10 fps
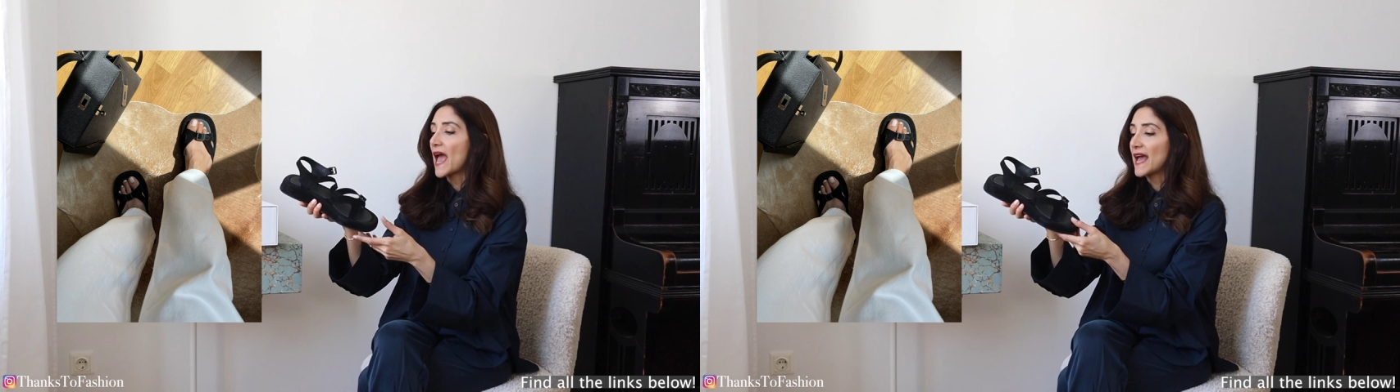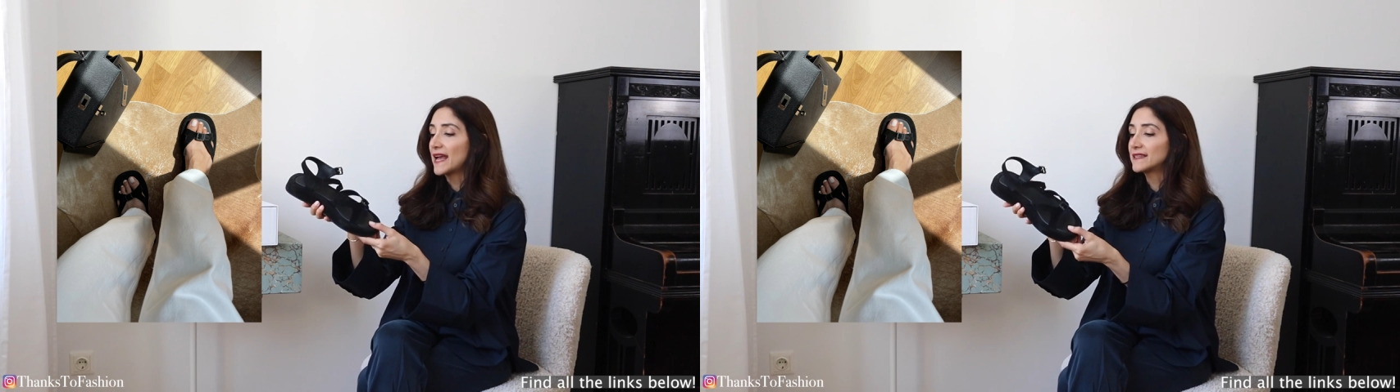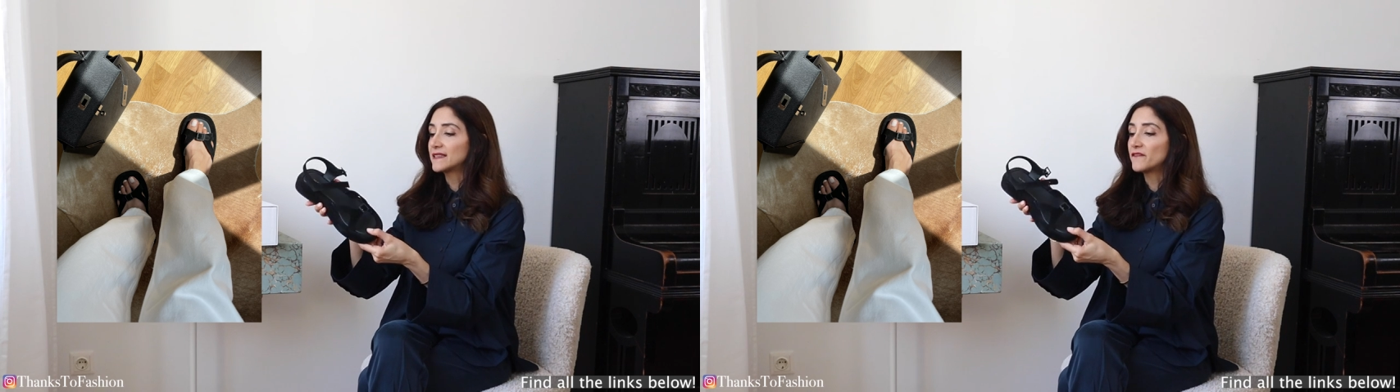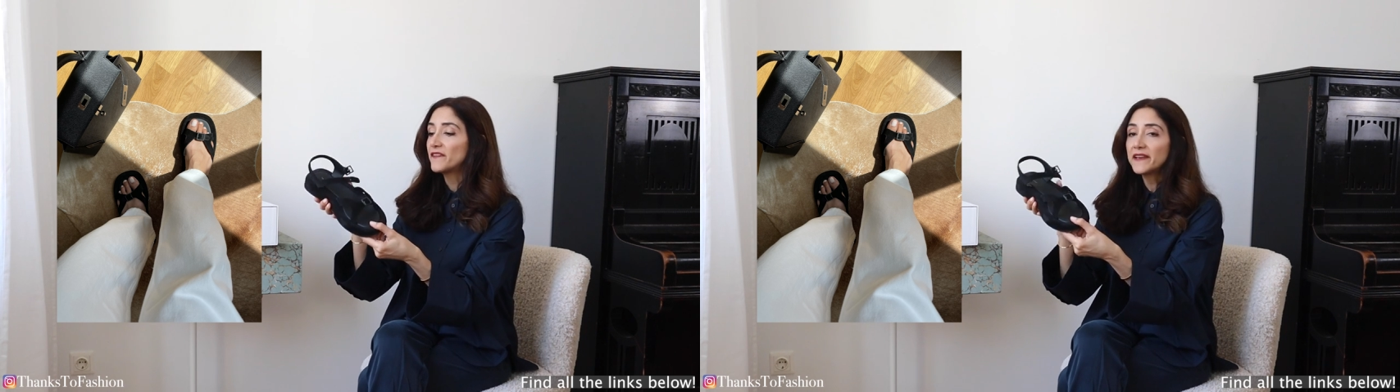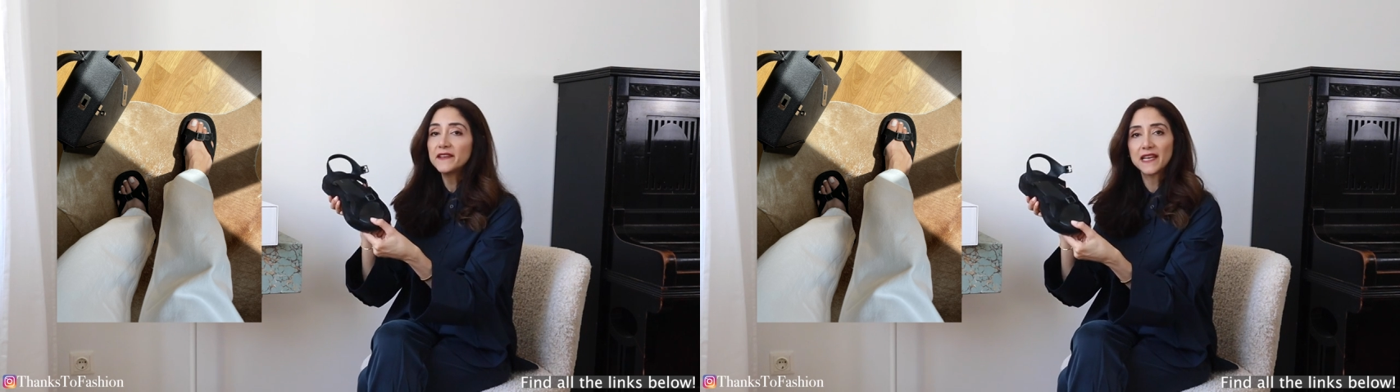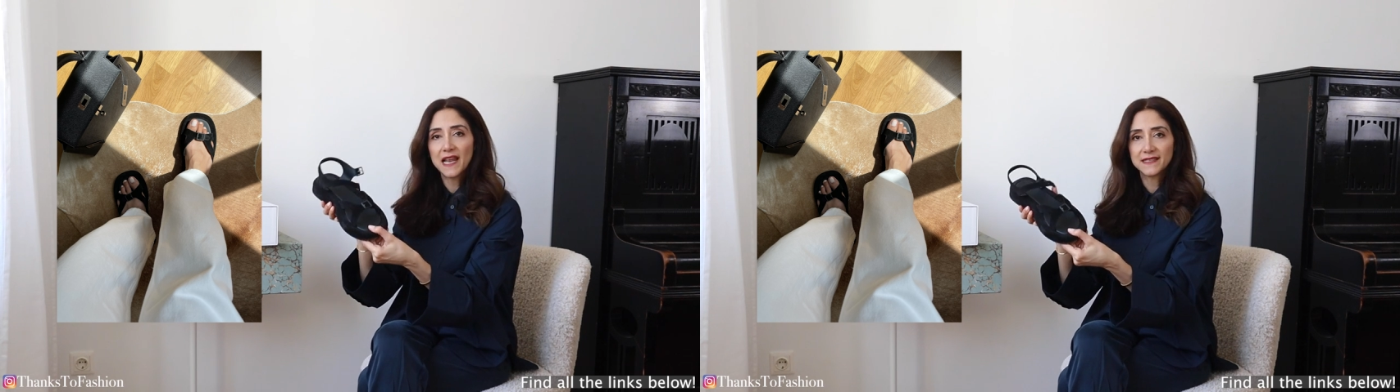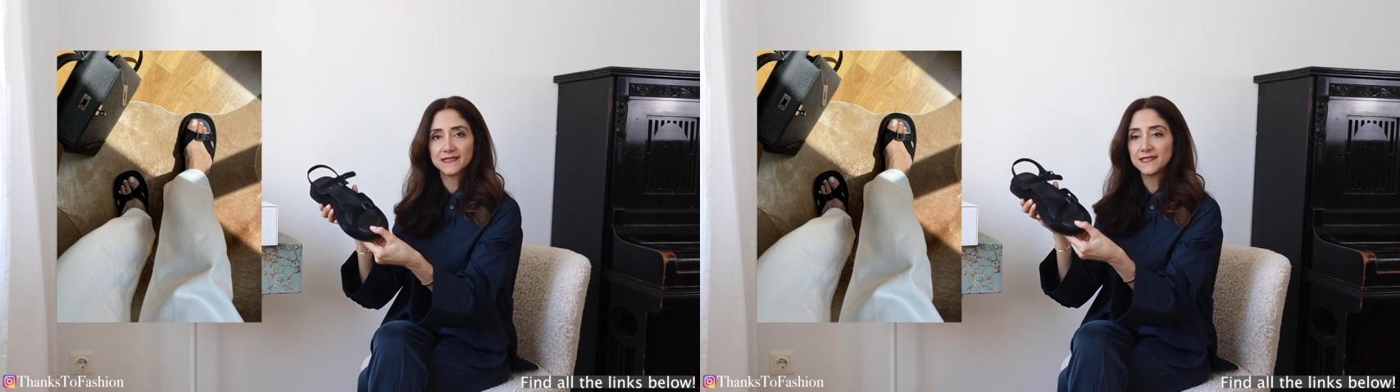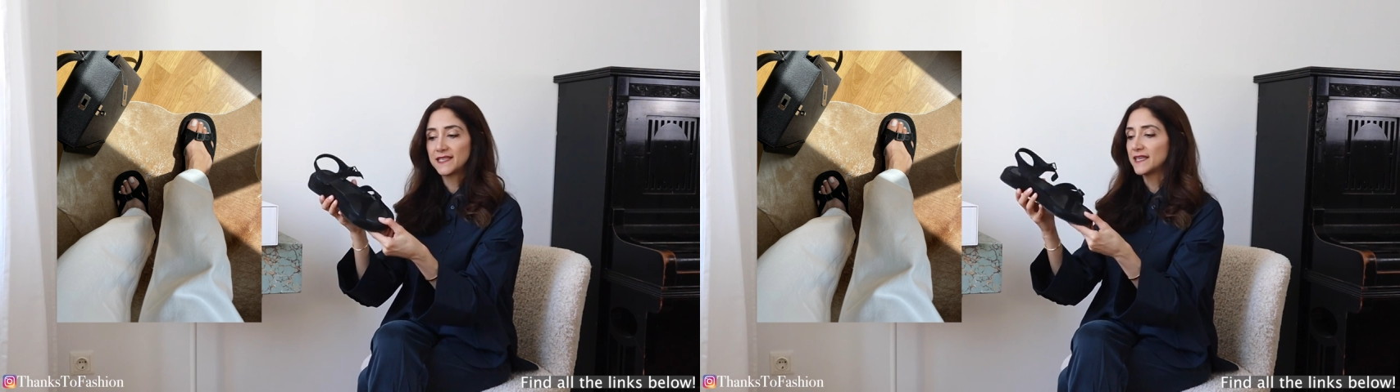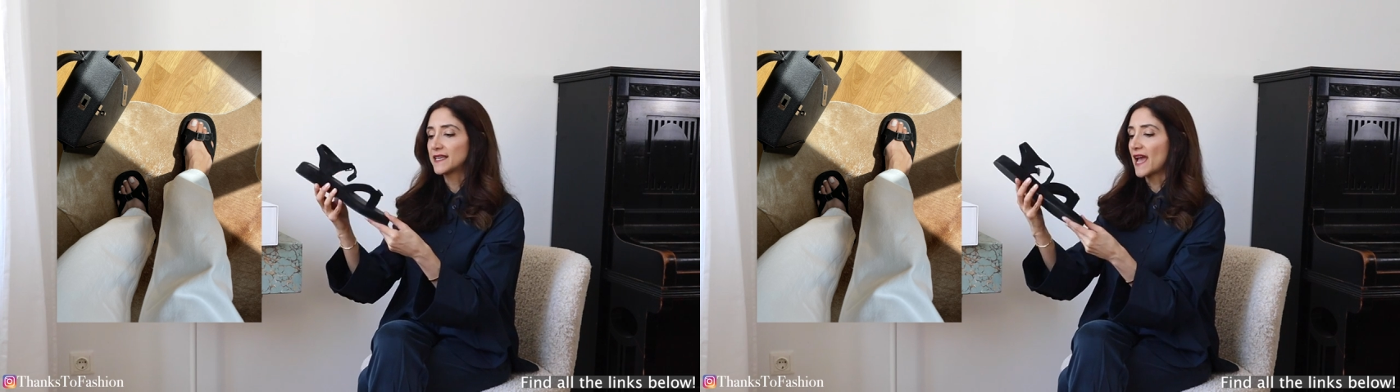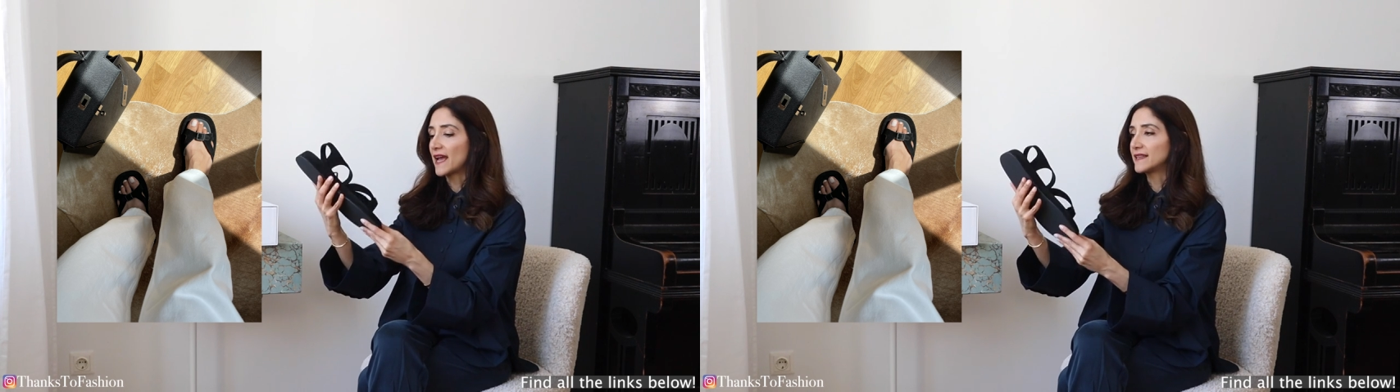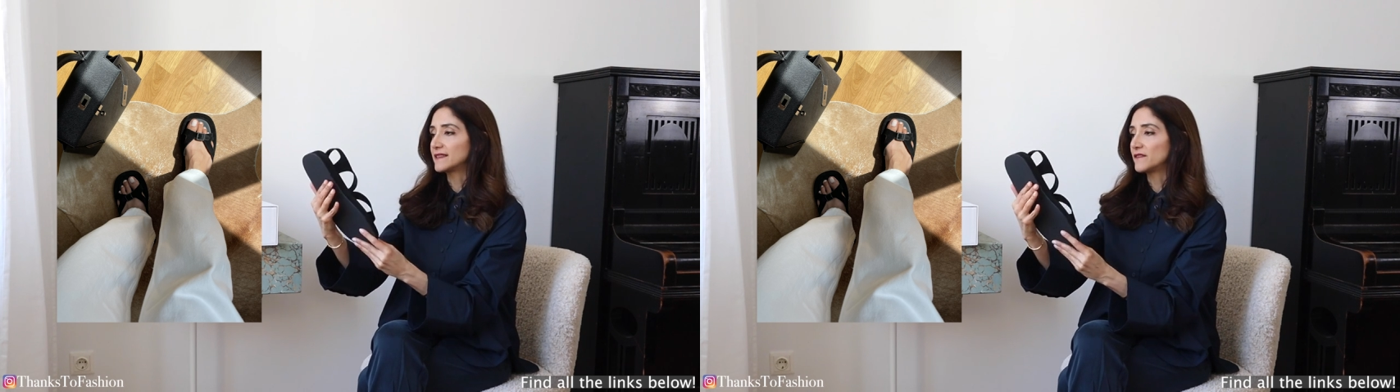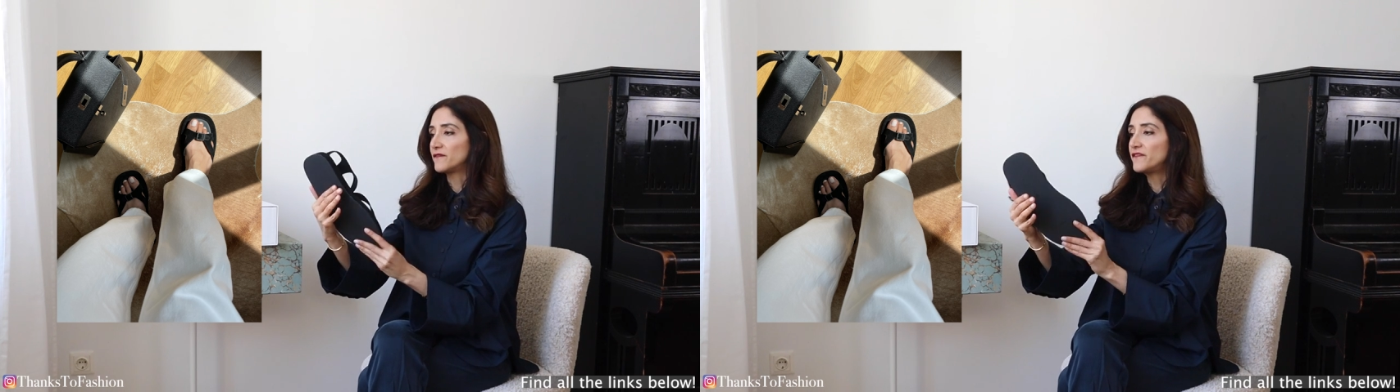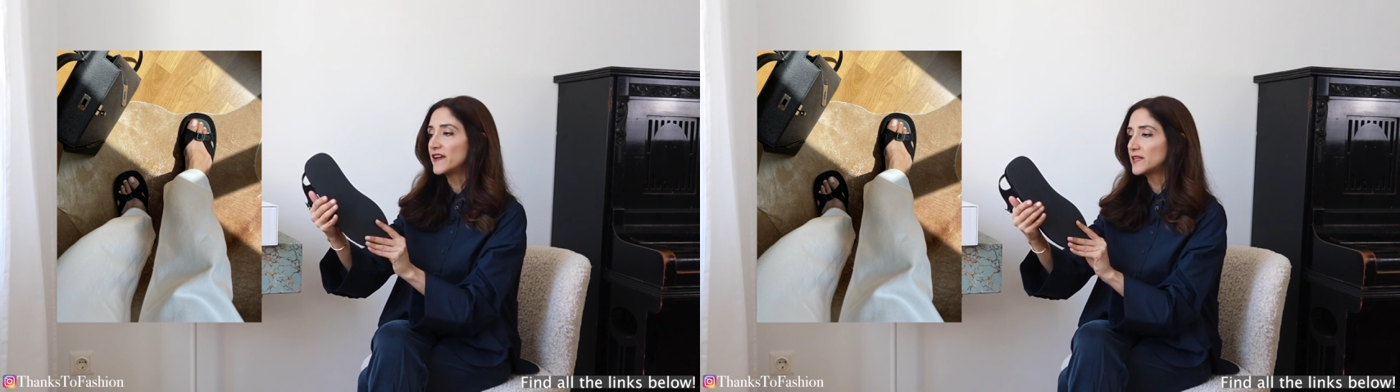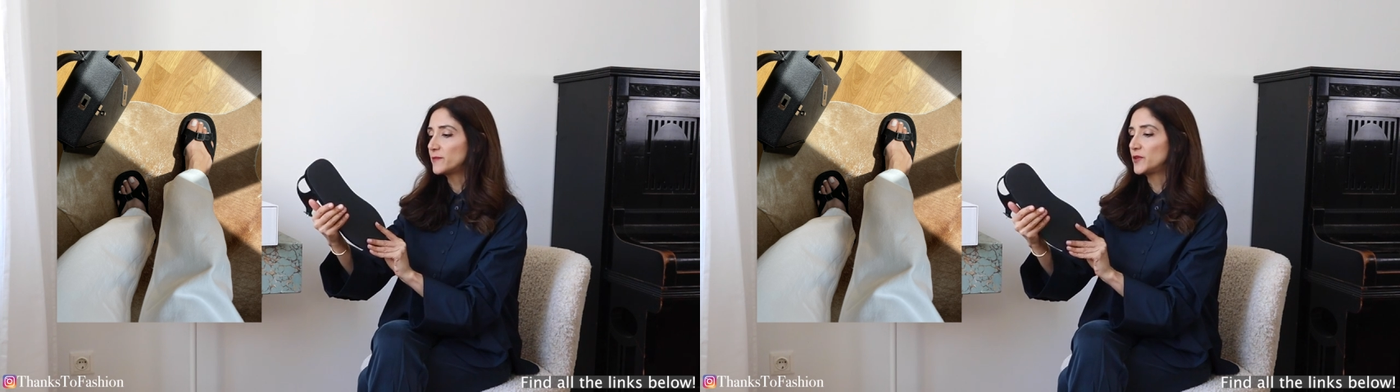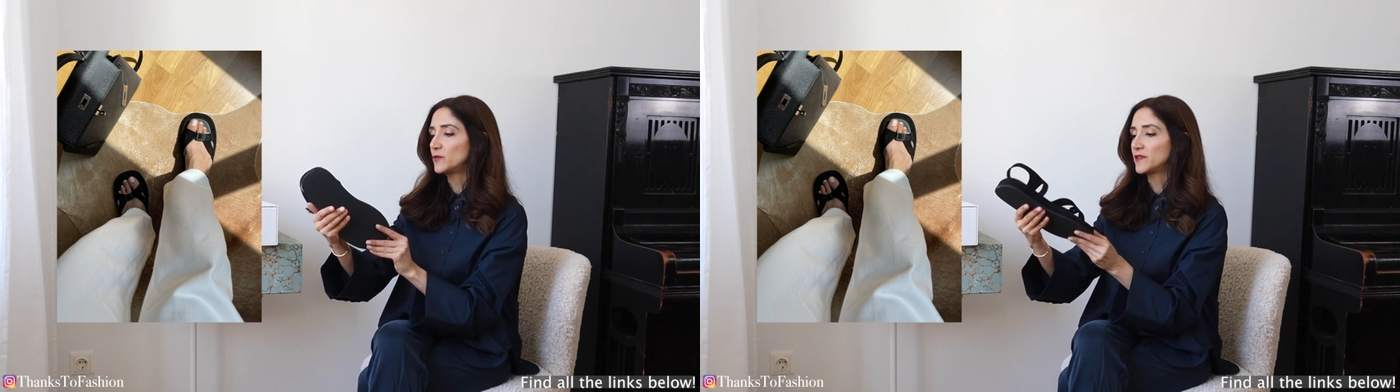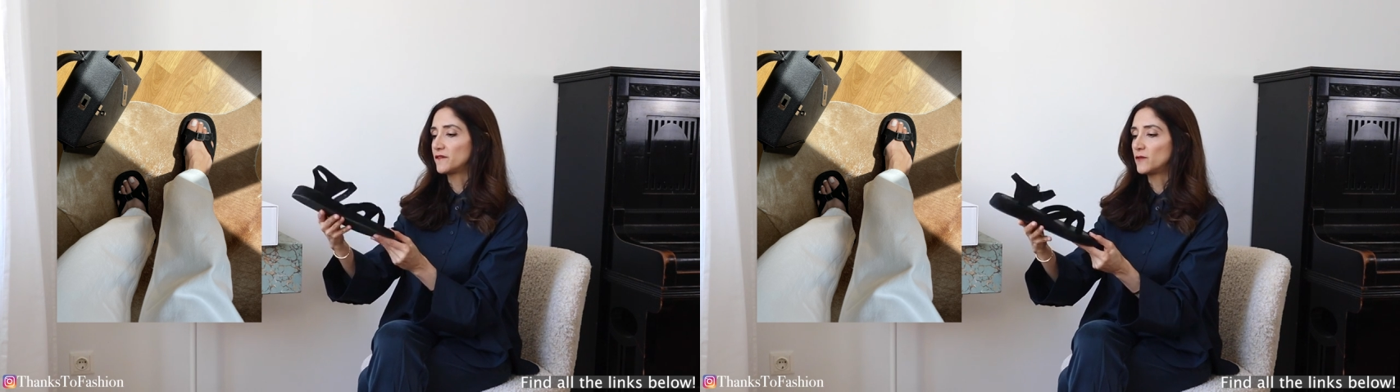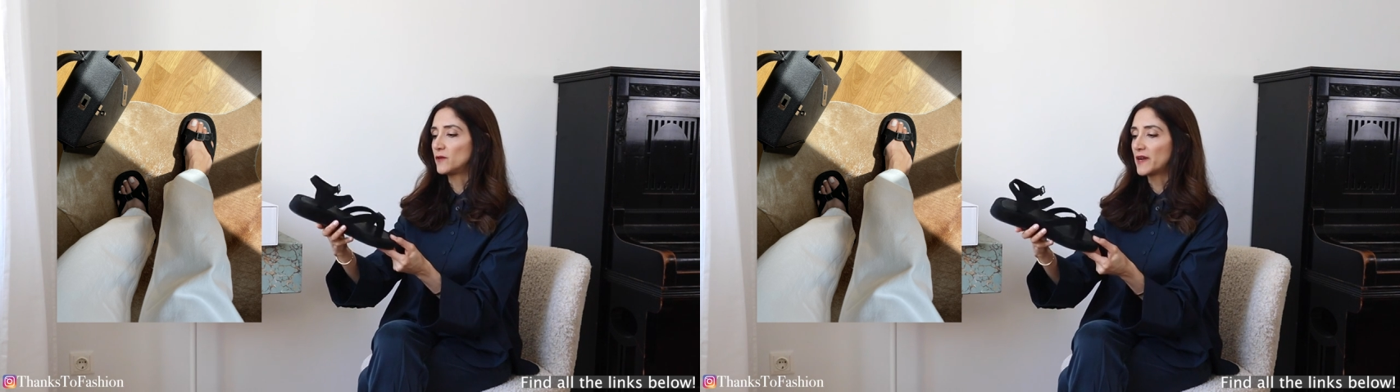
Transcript: and very classic and very beautiful,